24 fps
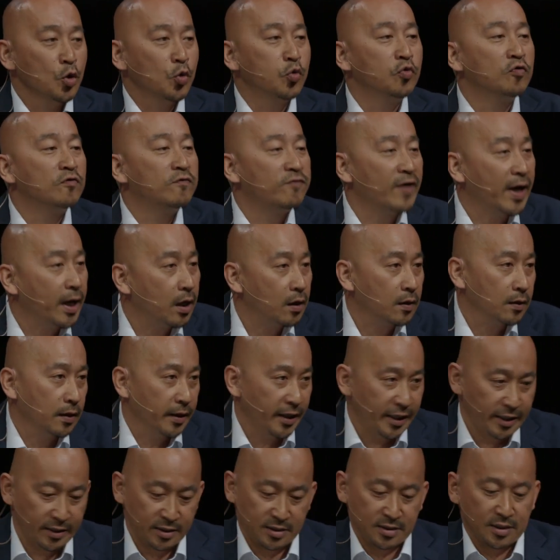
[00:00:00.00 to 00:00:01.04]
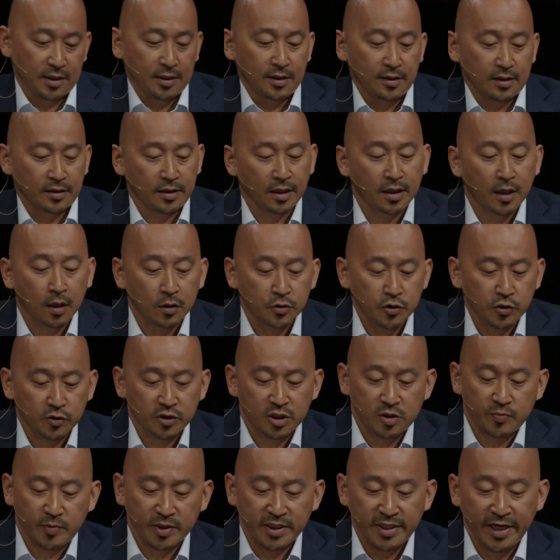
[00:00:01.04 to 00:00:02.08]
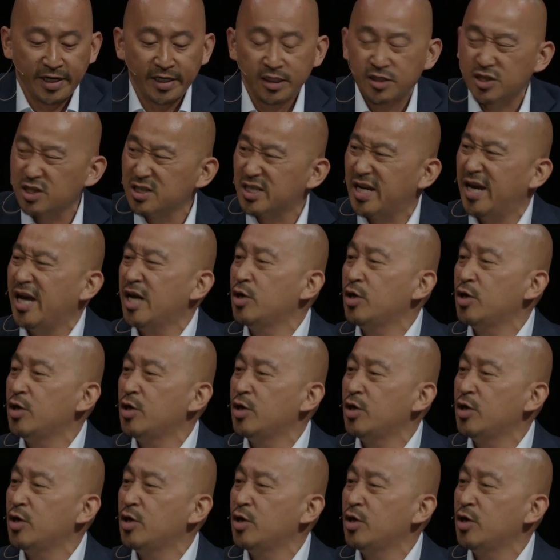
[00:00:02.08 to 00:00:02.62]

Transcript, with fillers: who violates the cultural expectations?